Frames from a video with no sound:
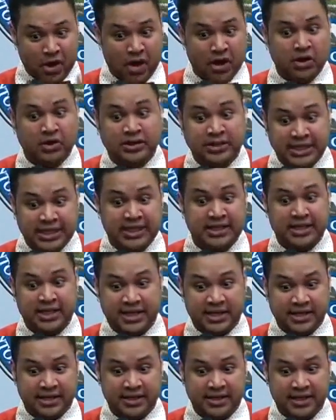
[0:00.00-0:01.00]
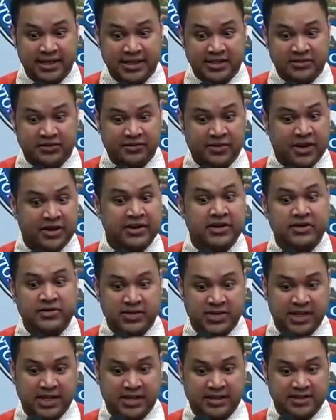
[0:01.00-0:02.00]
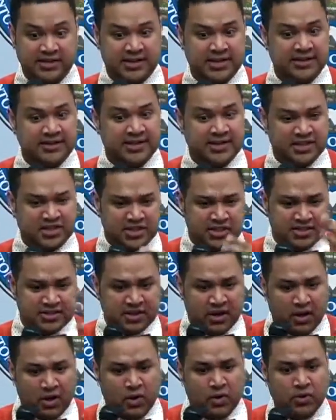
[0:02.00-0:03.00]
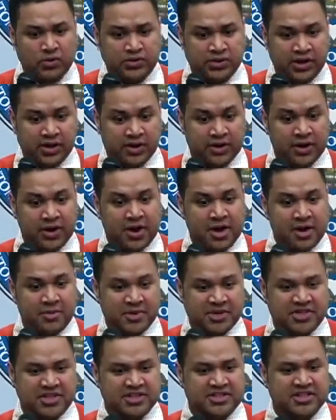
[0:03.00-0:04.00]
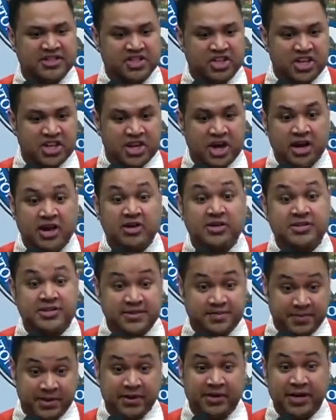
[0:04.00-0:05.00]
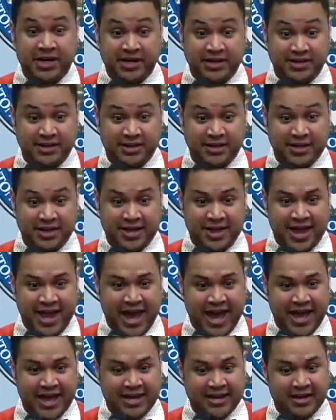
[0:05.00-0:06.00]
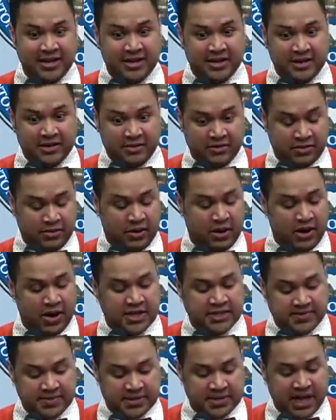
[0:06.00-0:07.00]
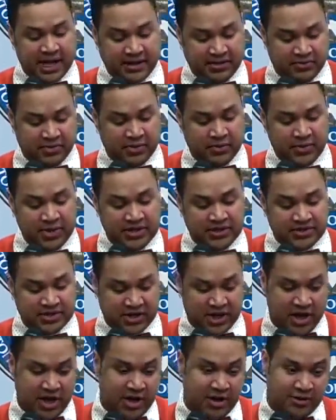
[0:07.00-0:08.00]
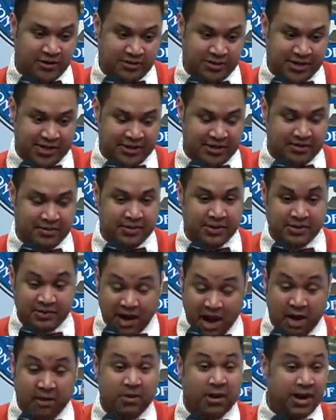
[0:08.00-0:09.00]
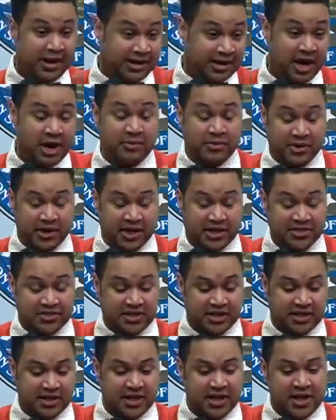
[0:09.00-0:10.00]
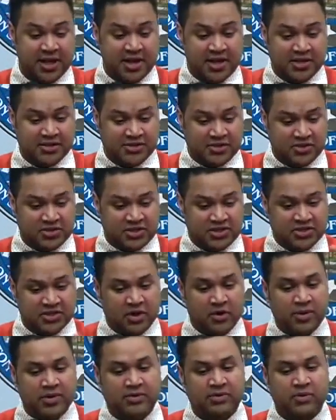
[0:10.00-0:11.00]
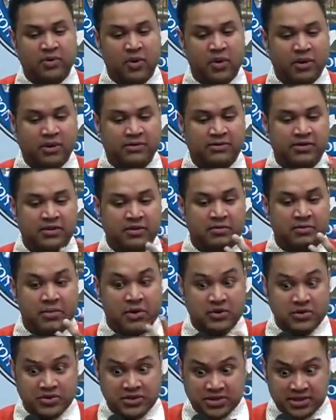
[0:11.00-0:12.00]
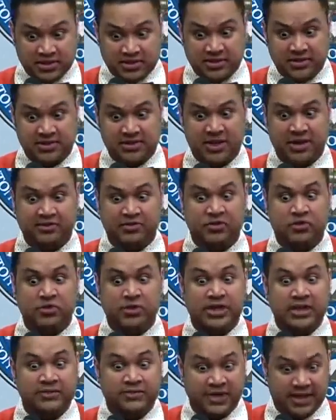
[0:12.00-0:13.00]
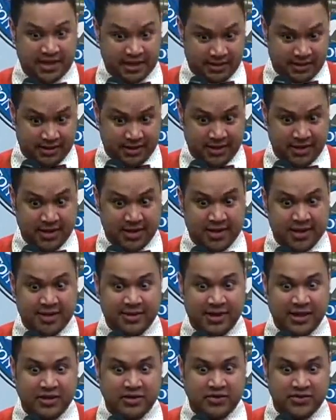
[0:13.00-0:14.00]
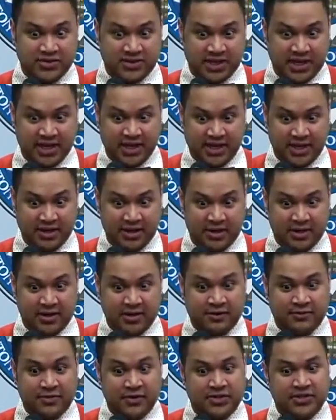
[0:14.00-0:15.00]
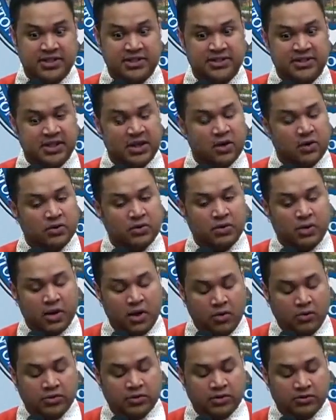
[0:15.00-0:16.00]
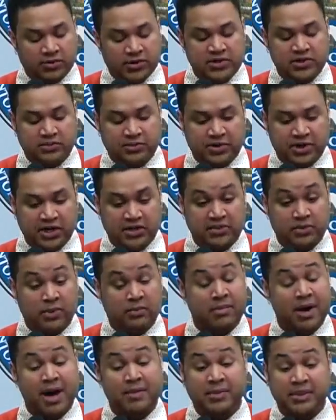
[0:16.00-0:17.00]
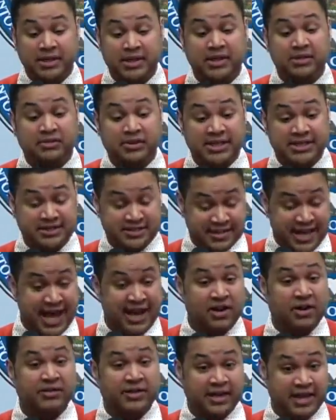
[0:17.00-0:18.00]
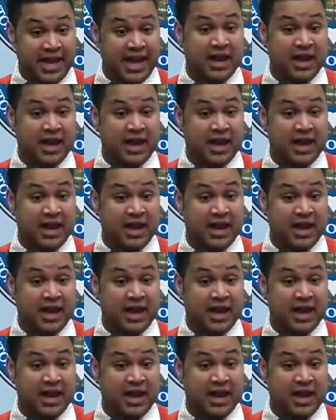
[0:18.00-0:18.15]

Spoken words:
her Lena is very unique in the sense that she's older, but she has such a young spirit. And her husband died 3 weeks ago in our production. So she's going through all of the emotions of grieving that you see, versus the older original production where Mama literally sat on the